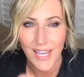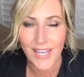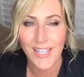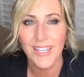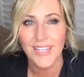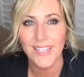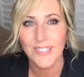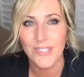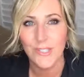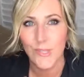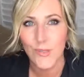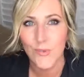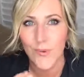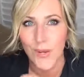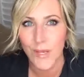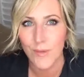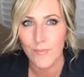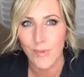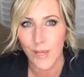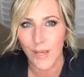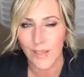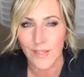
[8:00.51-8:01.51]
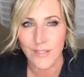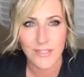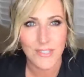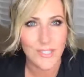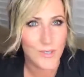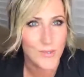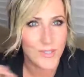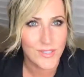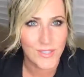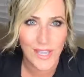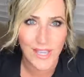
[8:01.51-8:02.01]
got to get to the red balance
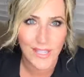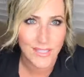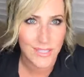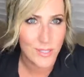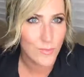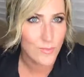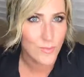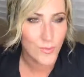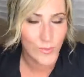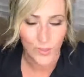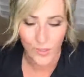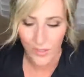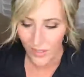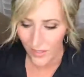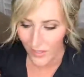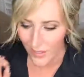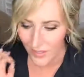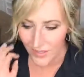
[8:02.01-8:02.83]
due. It's that simple.